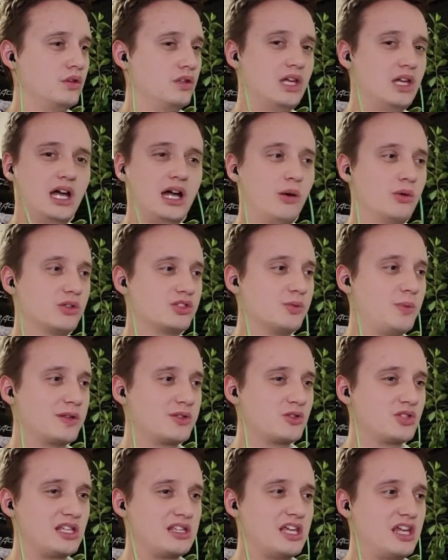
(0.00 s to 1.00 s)
Yeah, I was about to
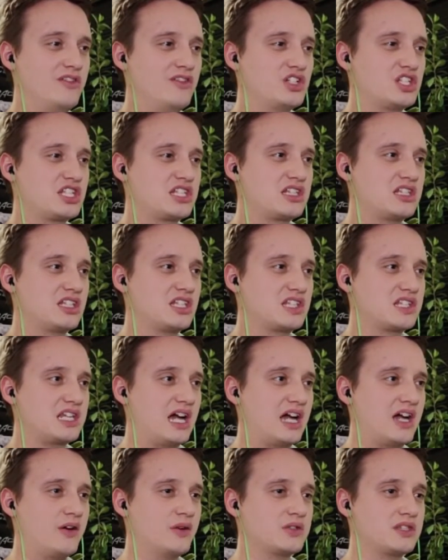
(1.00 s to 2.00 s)
say they even
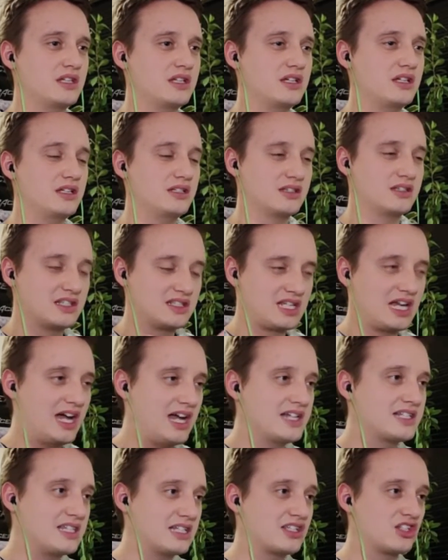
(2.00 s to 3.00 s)
disguised
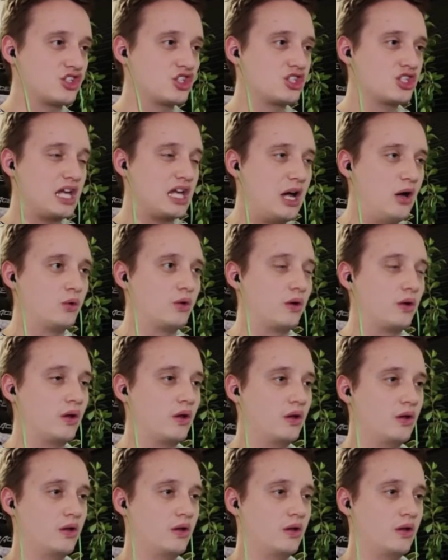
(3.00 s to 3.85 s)
disguised as a scout.